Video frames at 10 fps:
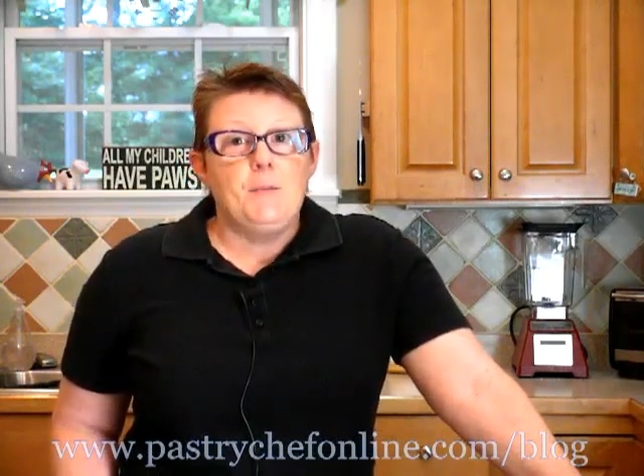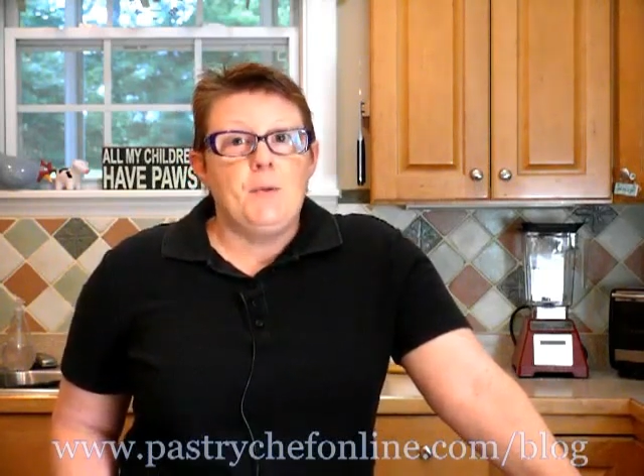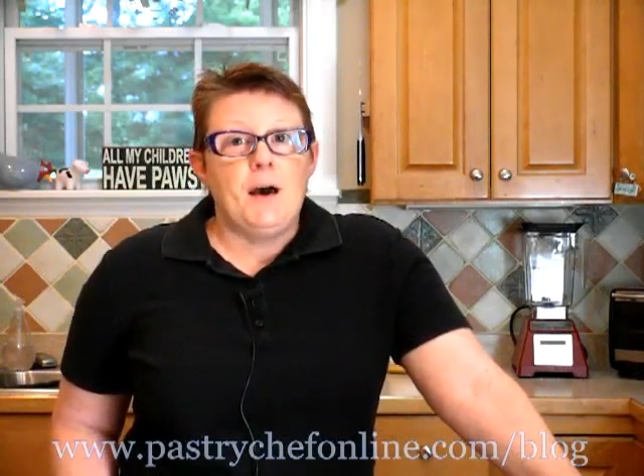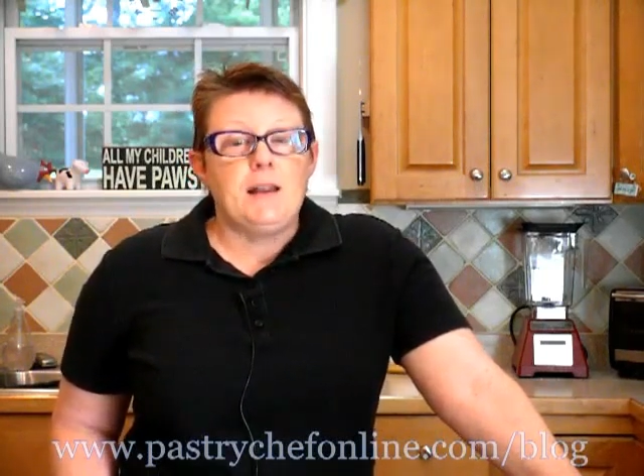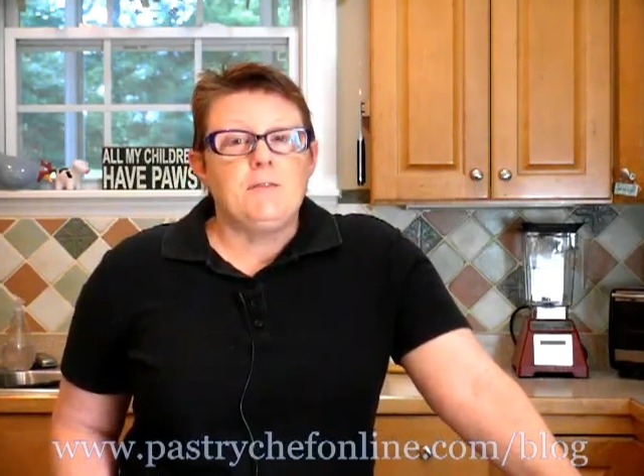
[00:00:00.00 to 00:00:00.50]

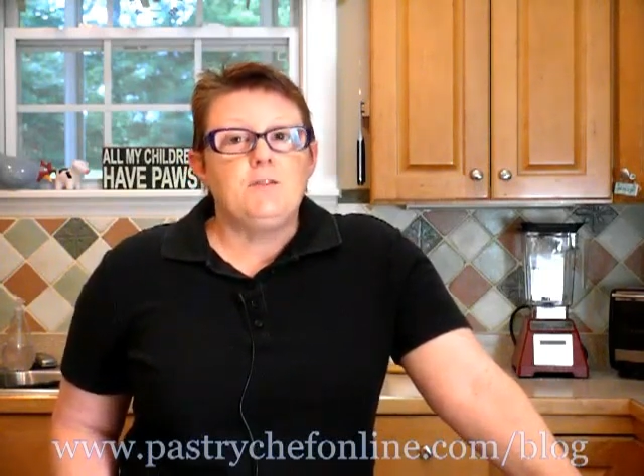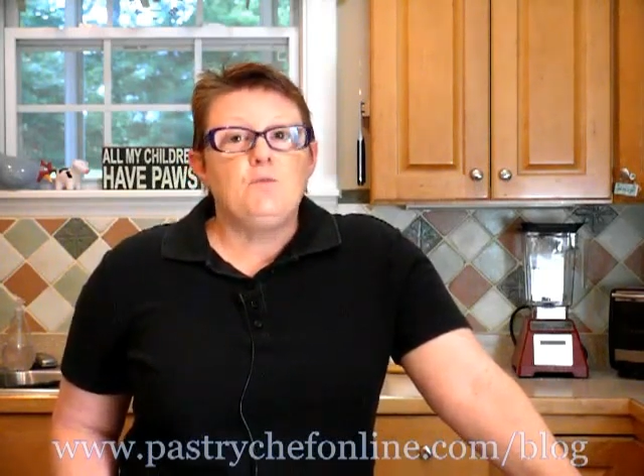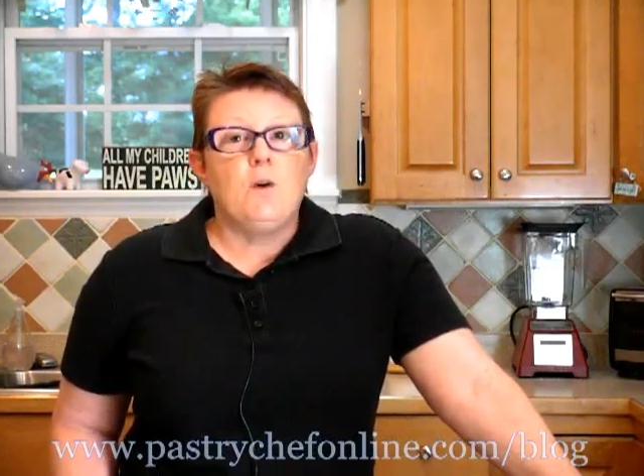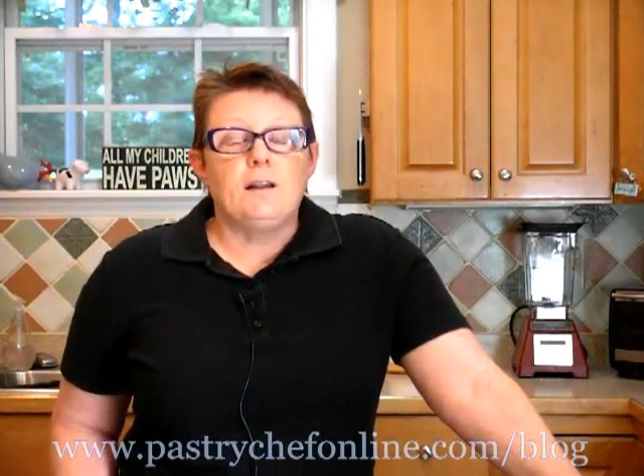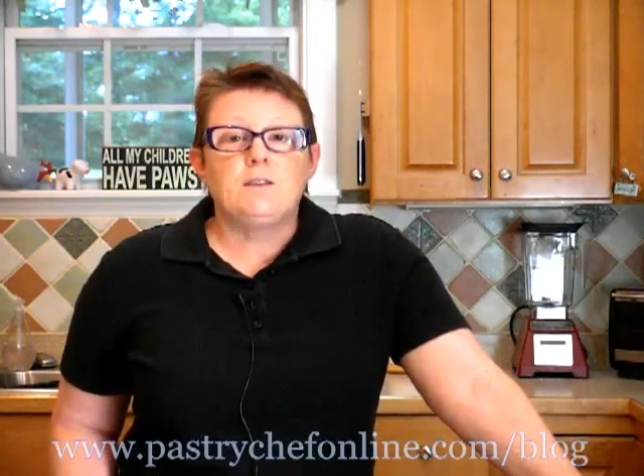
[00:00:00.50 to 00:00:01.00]
but if
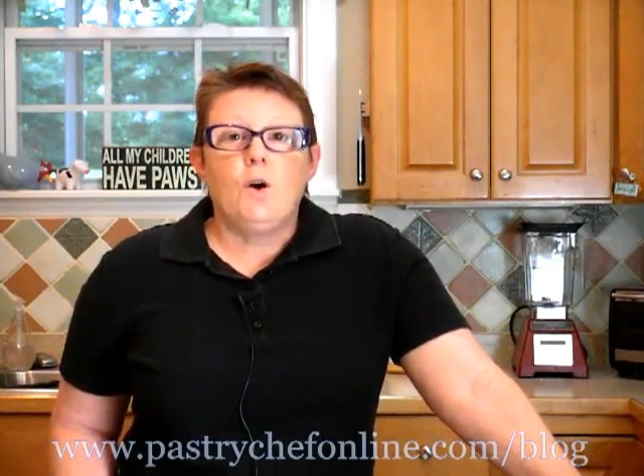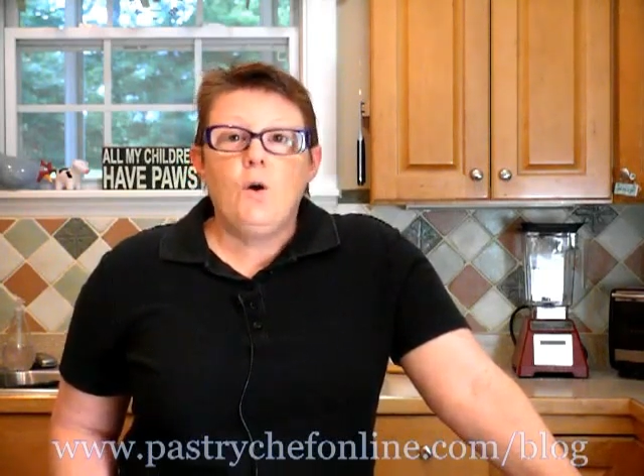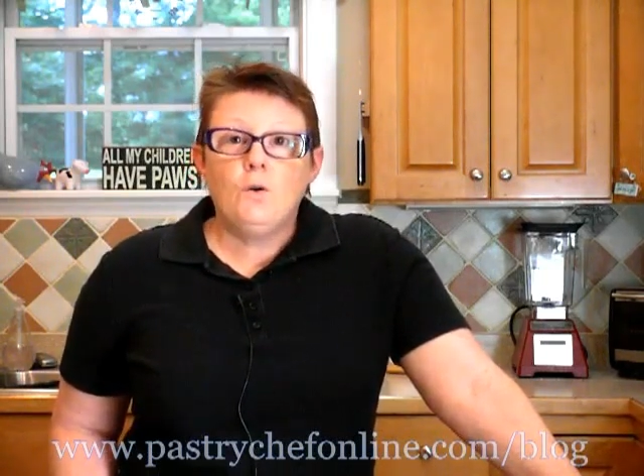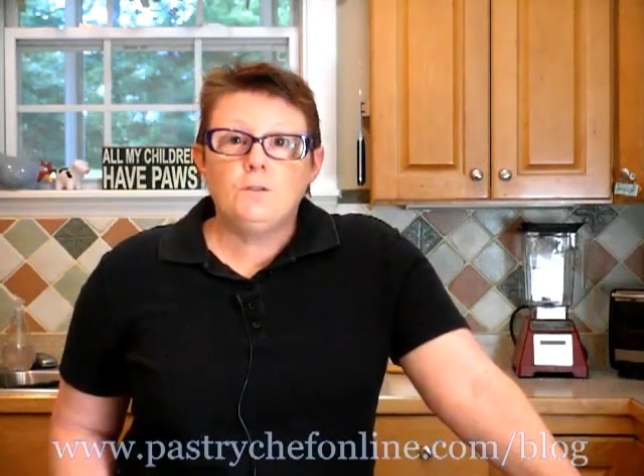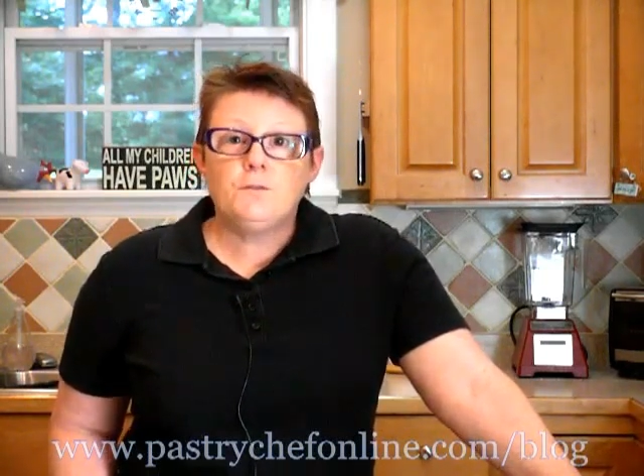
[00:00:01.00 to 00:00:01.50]
you want it to
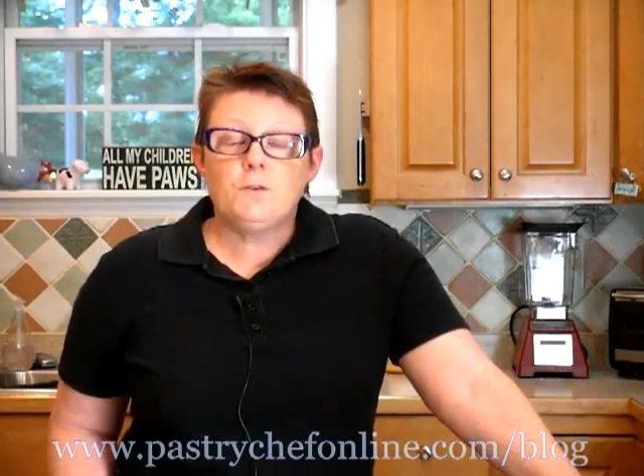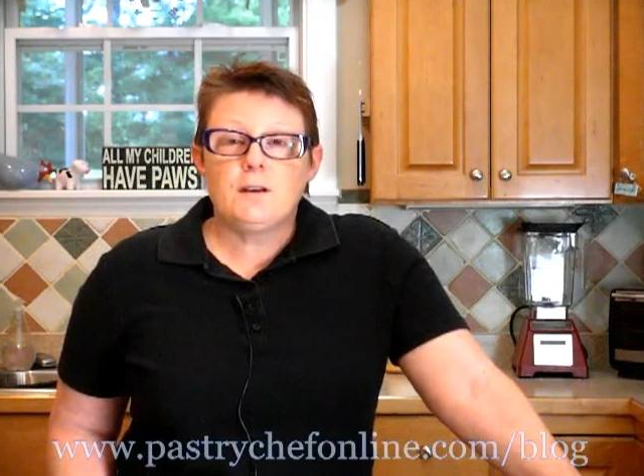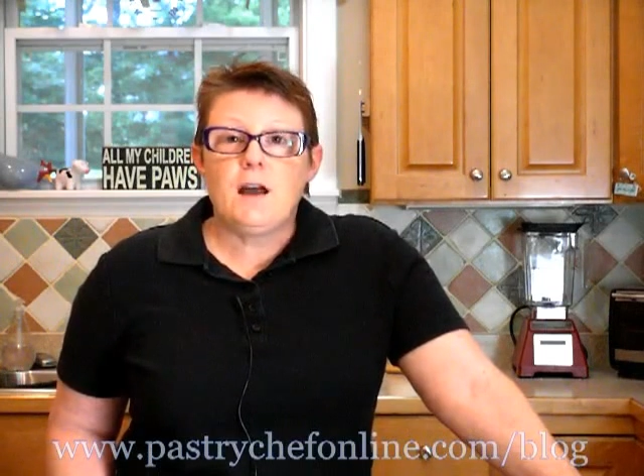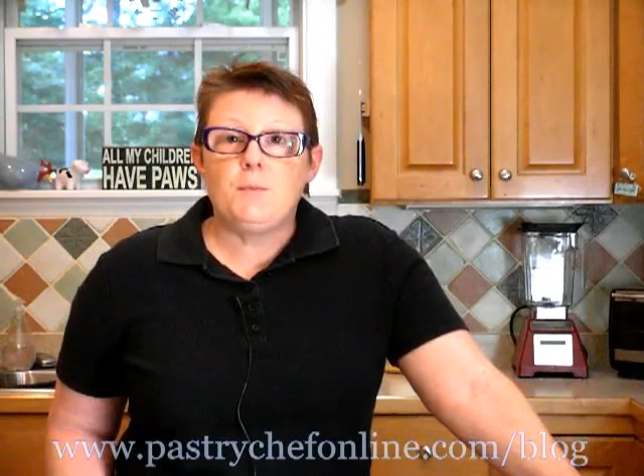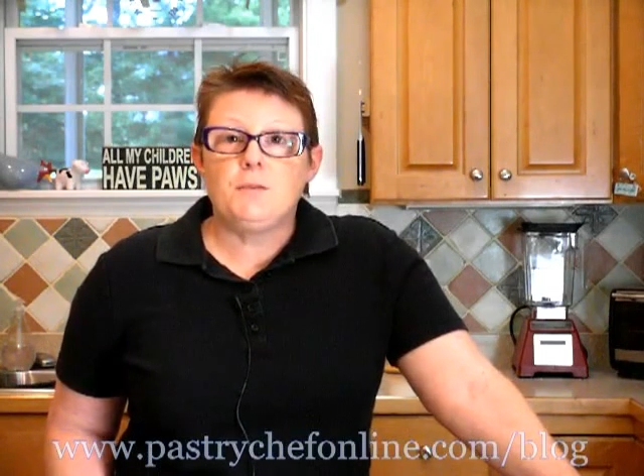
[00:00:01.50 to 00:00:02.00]
hold for
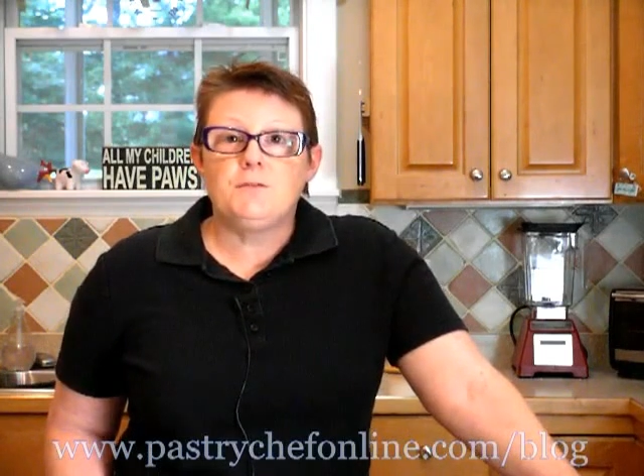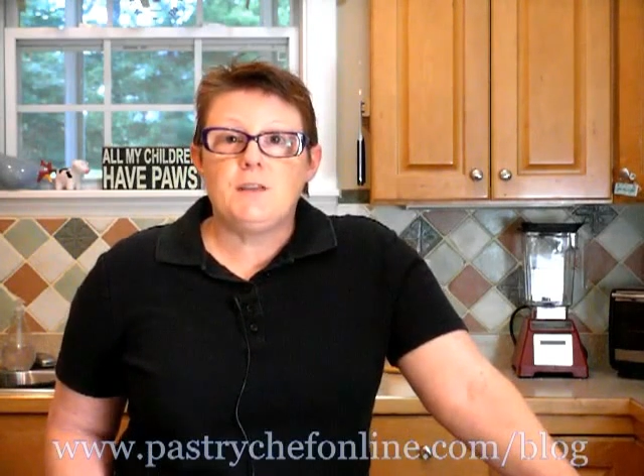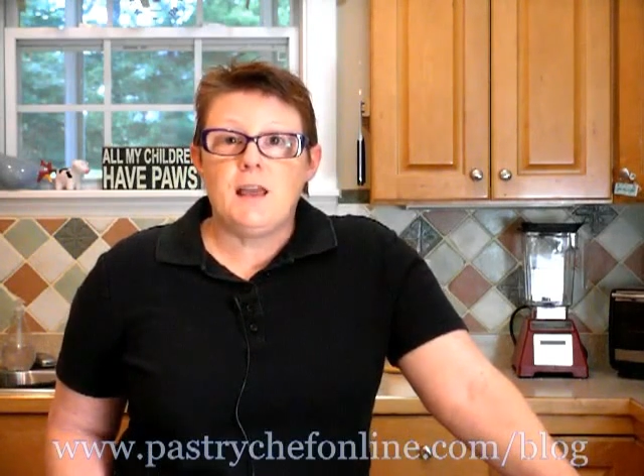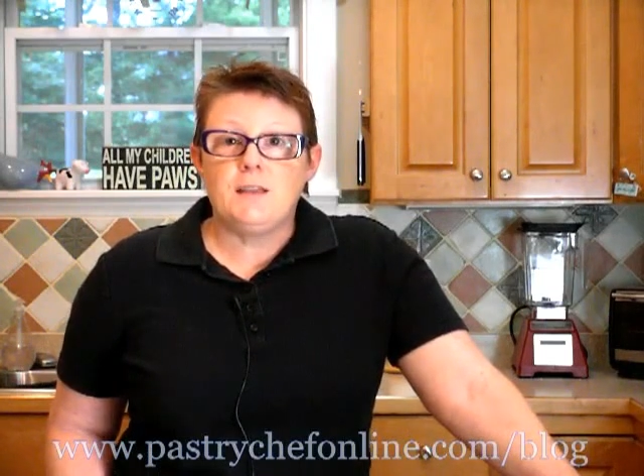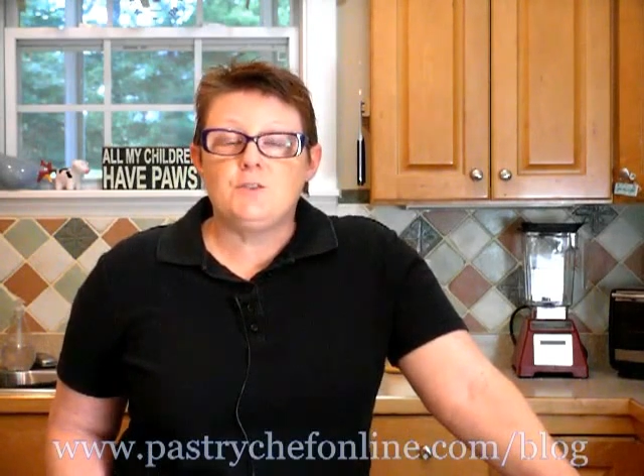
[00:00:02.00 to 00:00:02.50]
a couple of
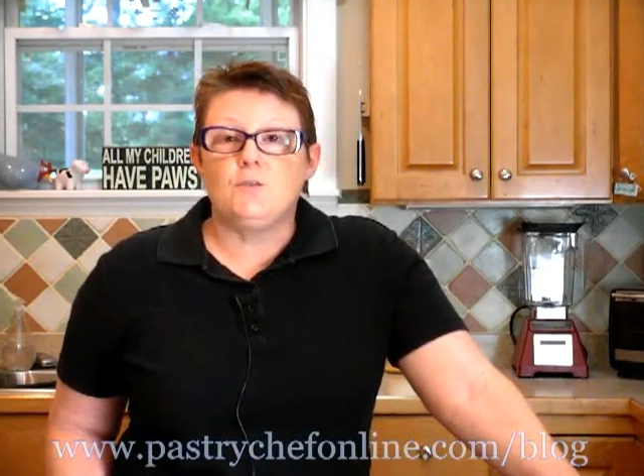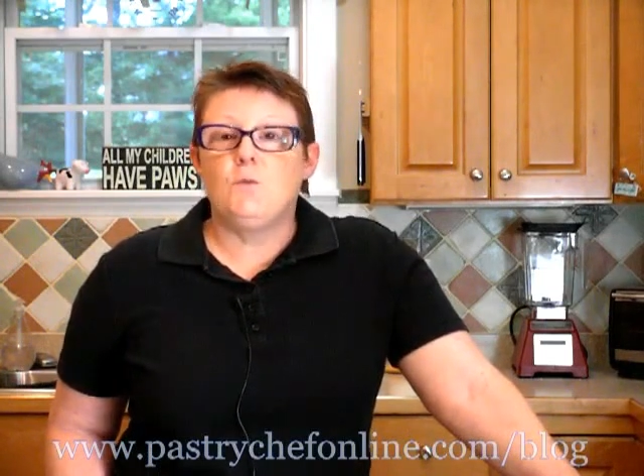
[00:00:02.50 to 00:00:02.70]
days,